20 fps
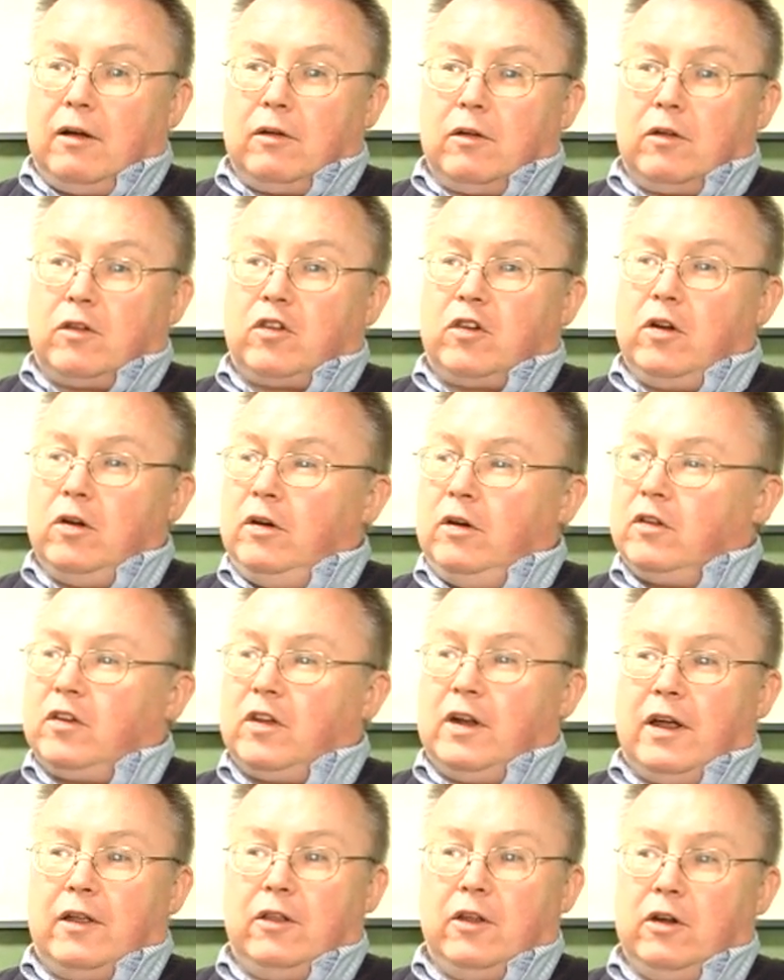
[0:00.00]
Students
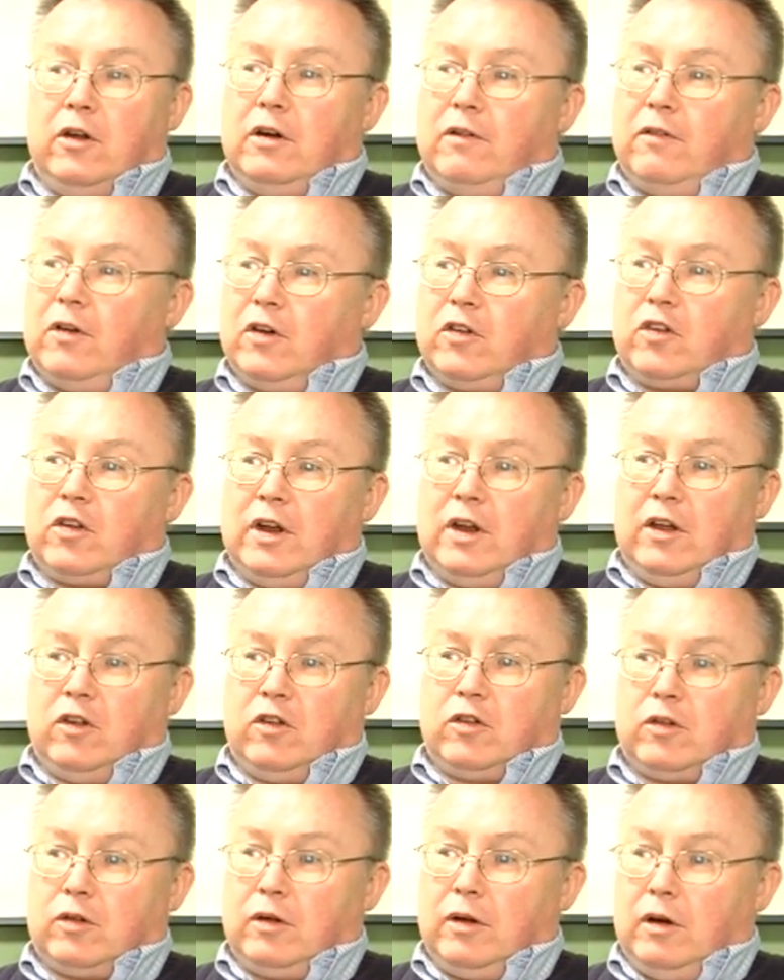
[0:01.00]
in other
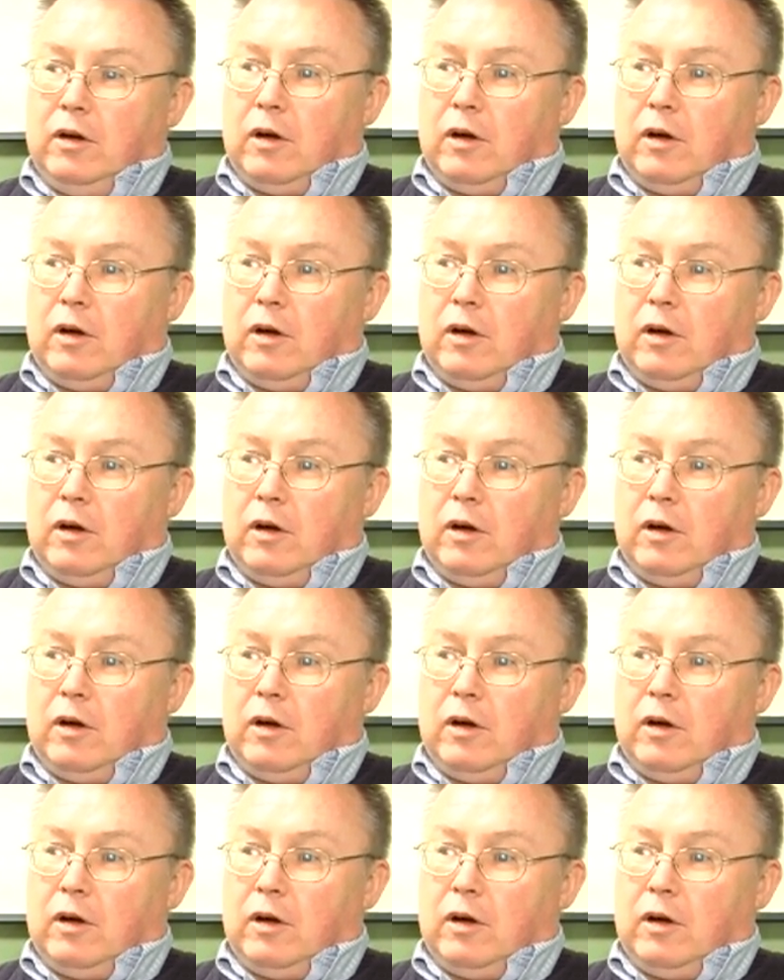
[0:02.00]
universities,